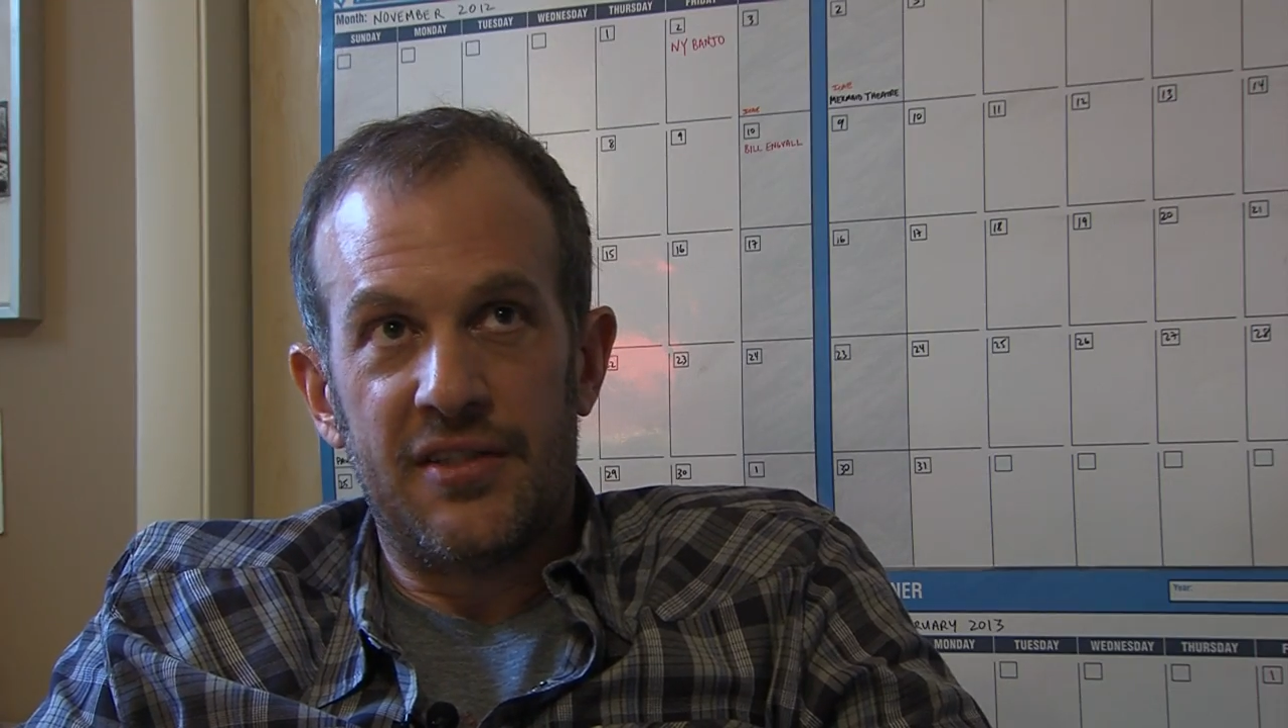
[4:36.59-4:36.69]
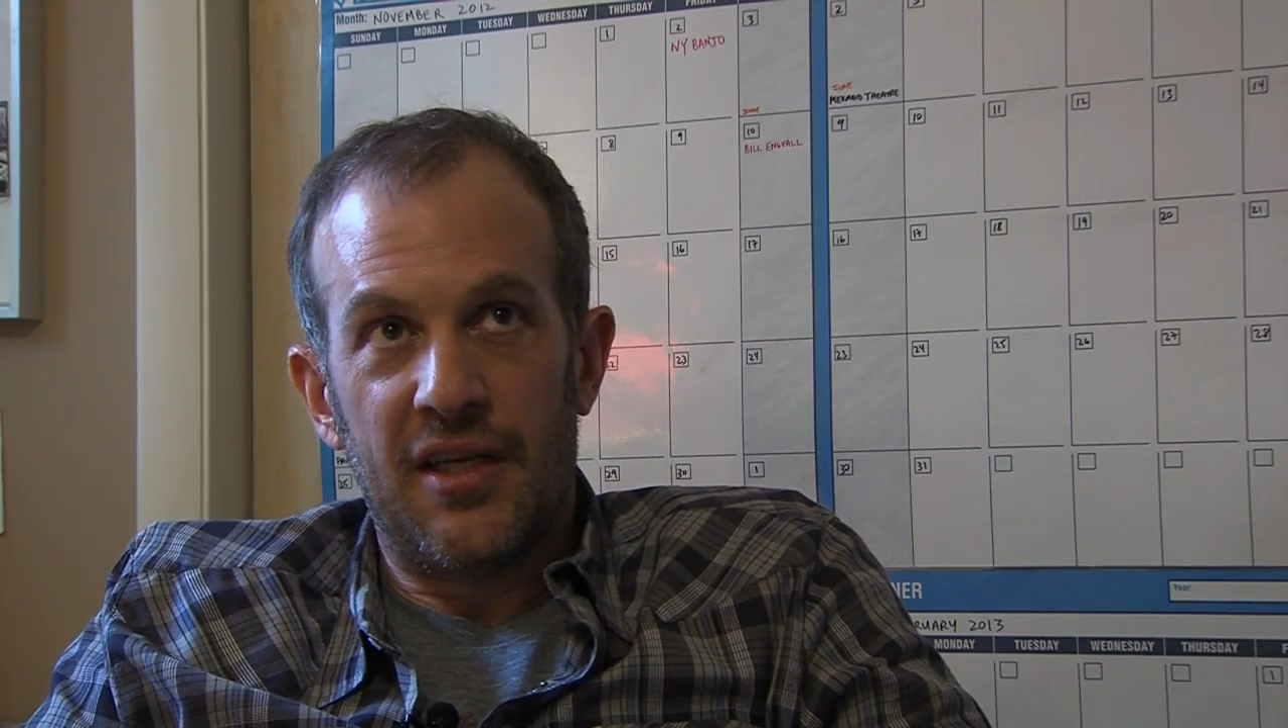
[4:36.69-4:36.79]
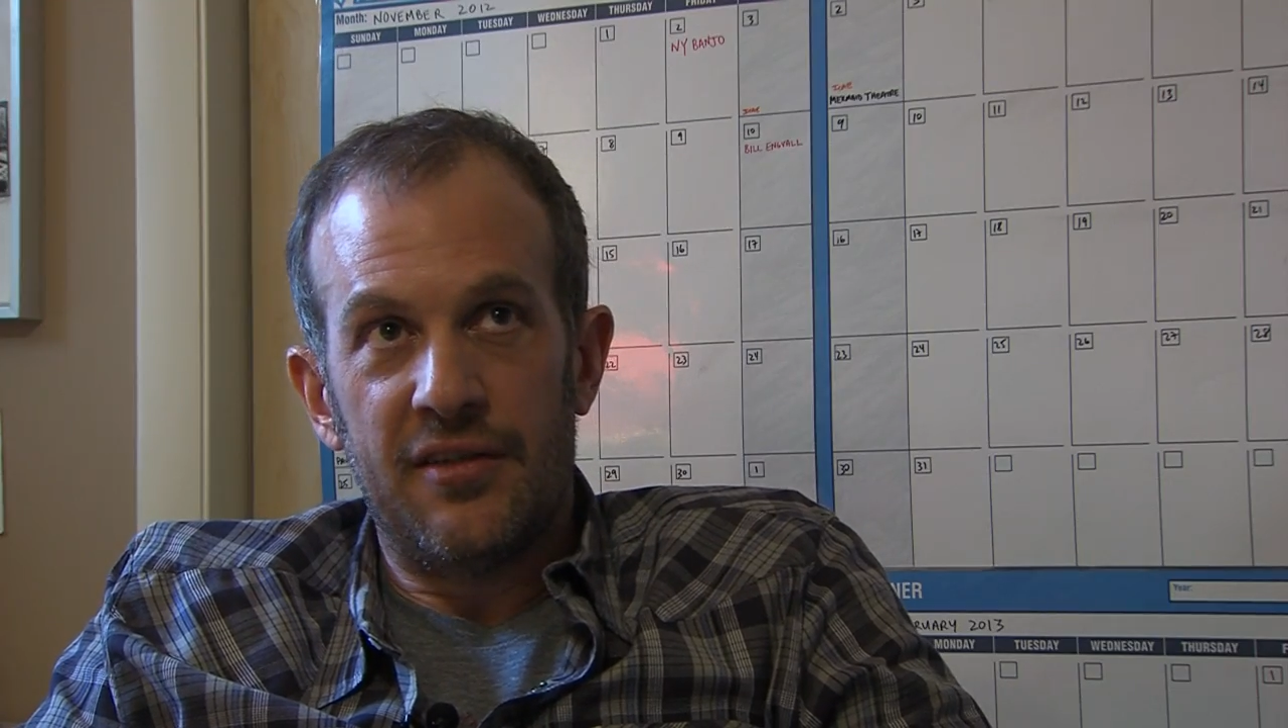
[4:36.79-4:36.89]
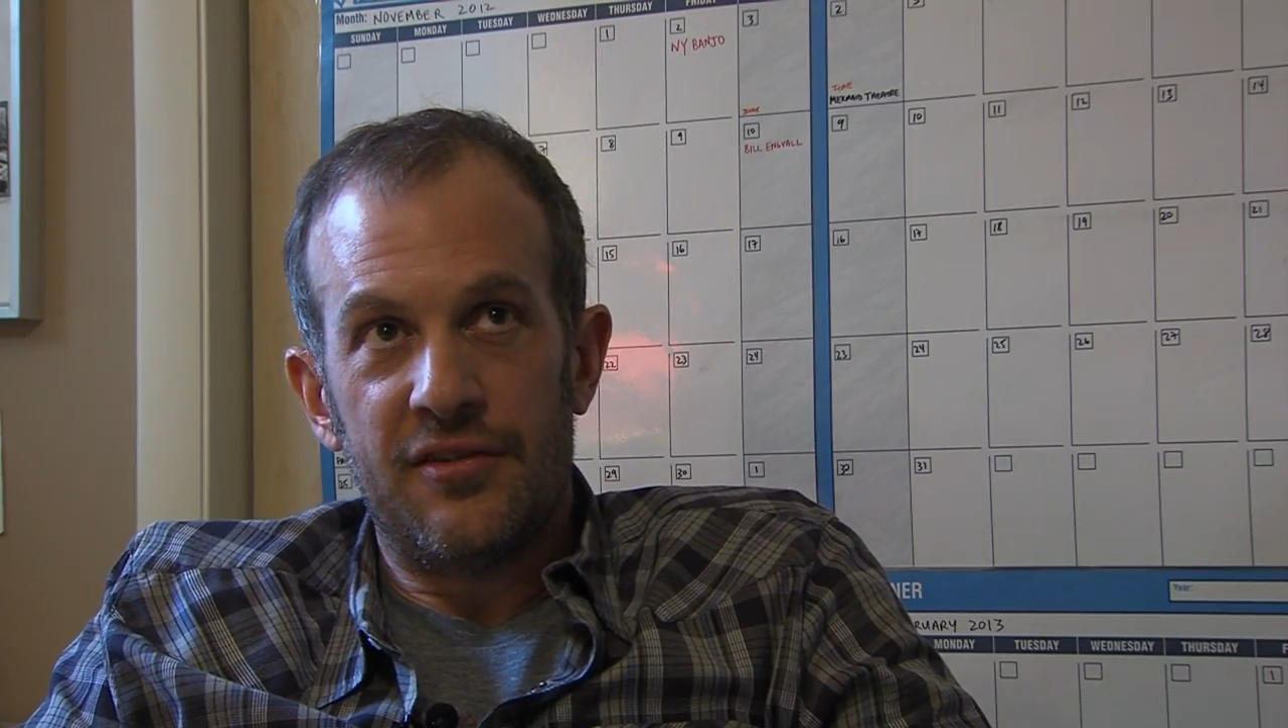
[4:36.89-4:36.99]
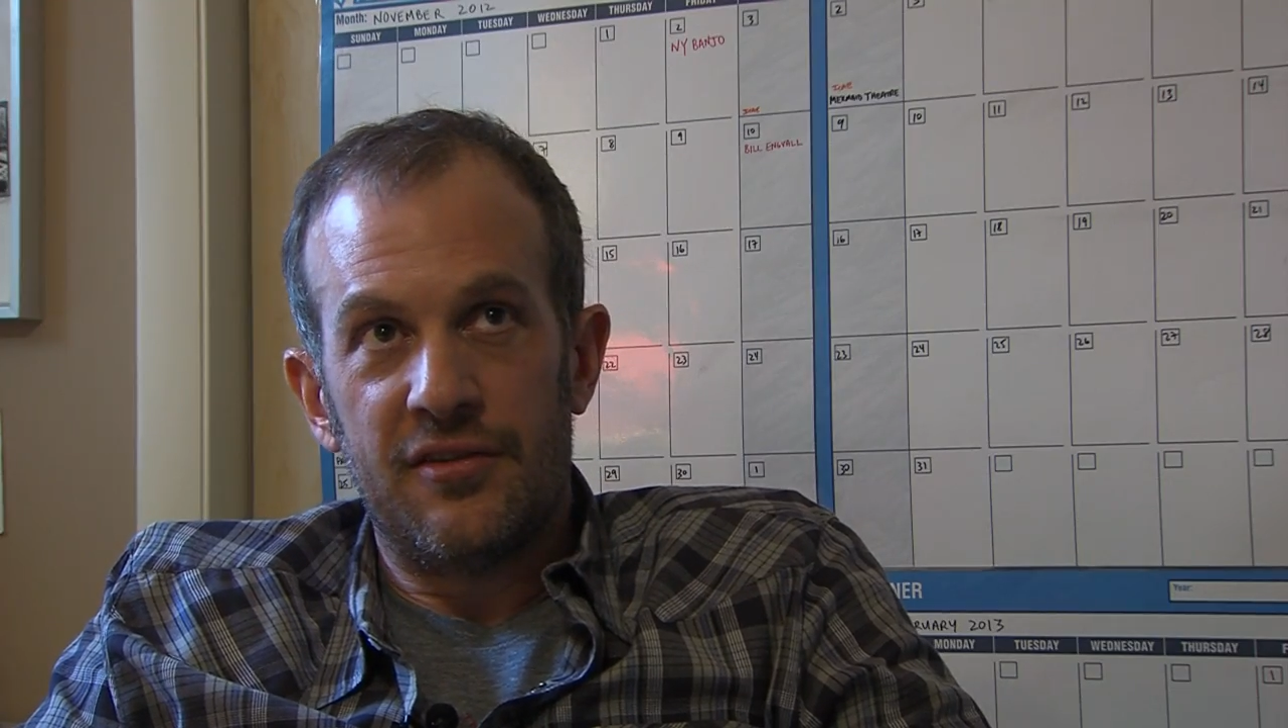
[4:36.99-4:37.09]

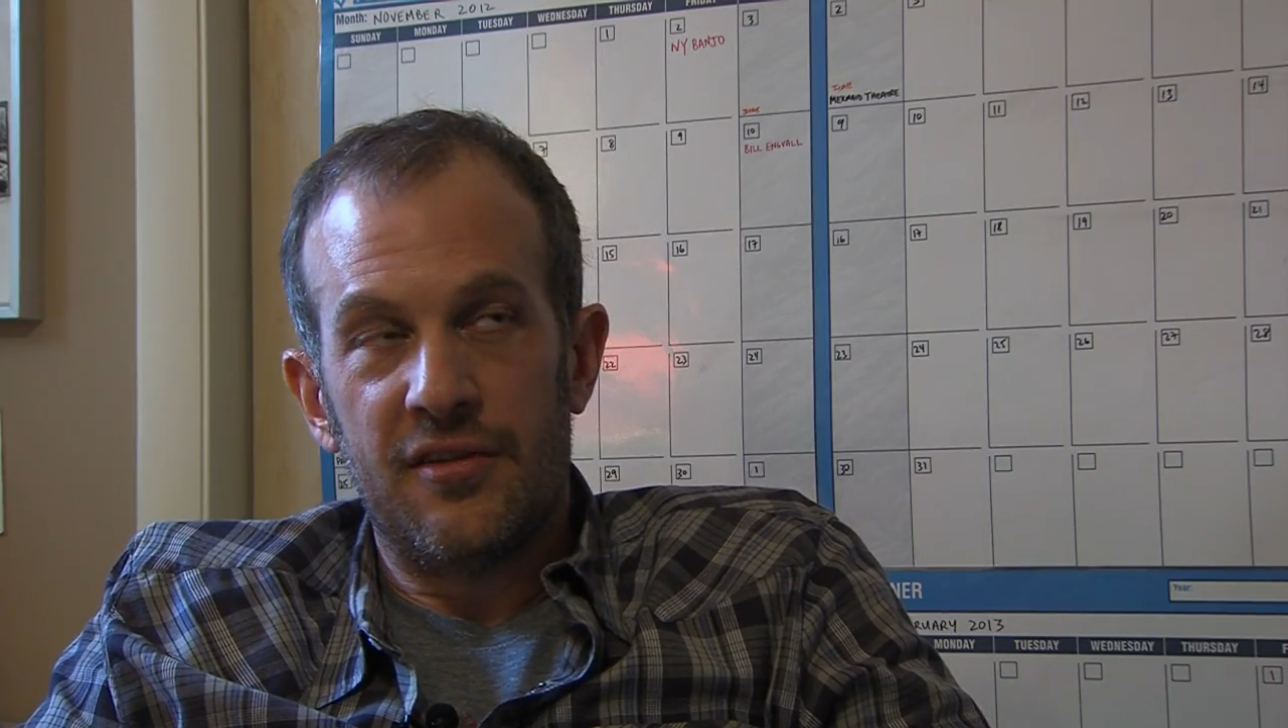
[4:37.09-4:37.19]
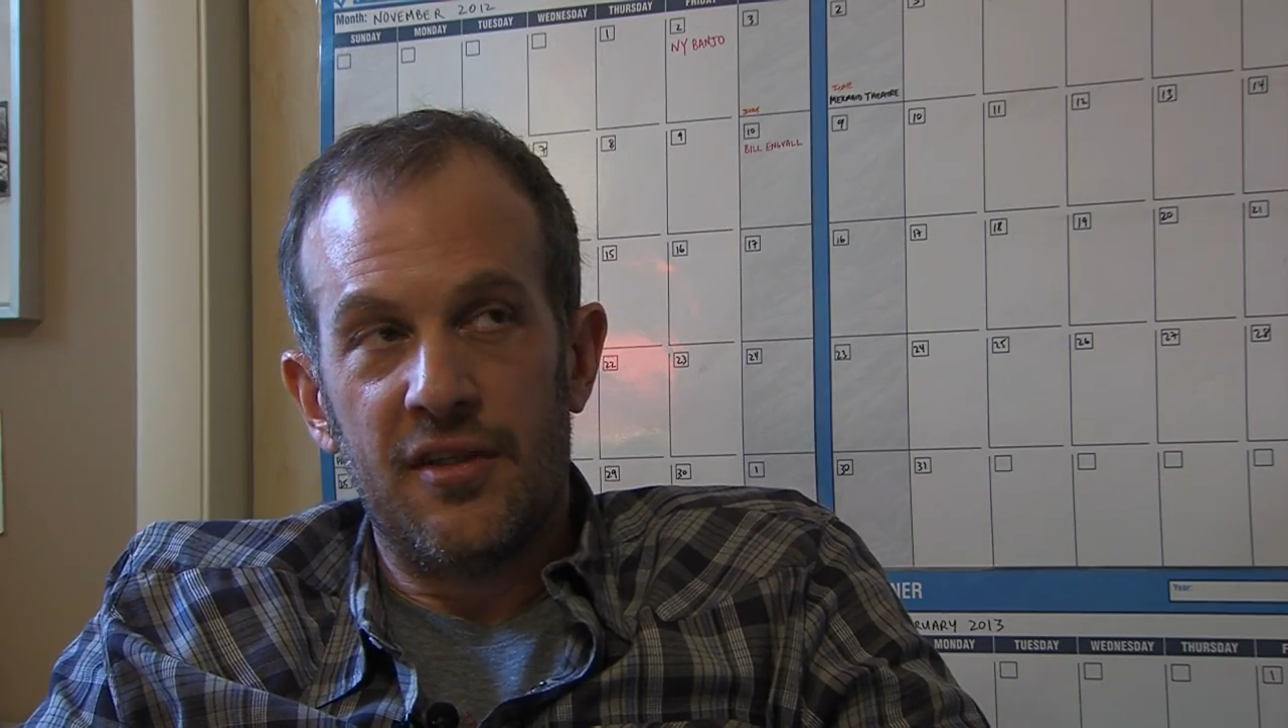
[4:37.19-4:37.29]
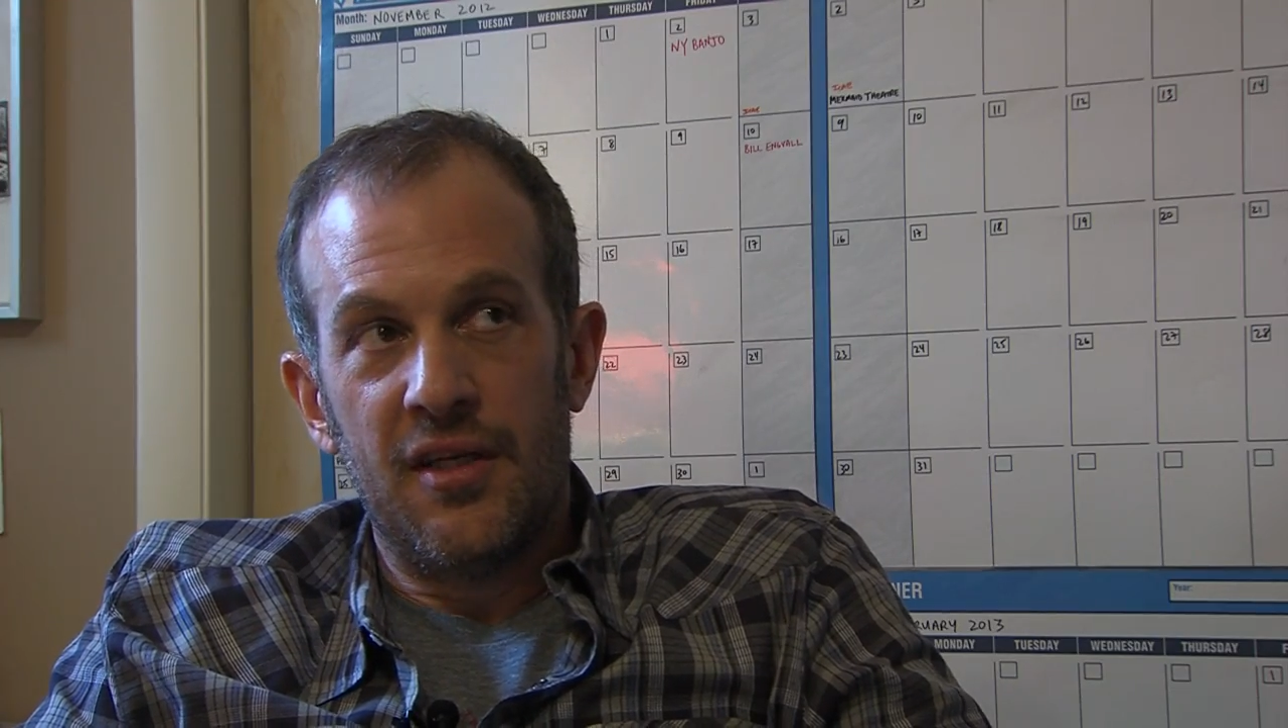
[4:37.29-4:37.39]
sense,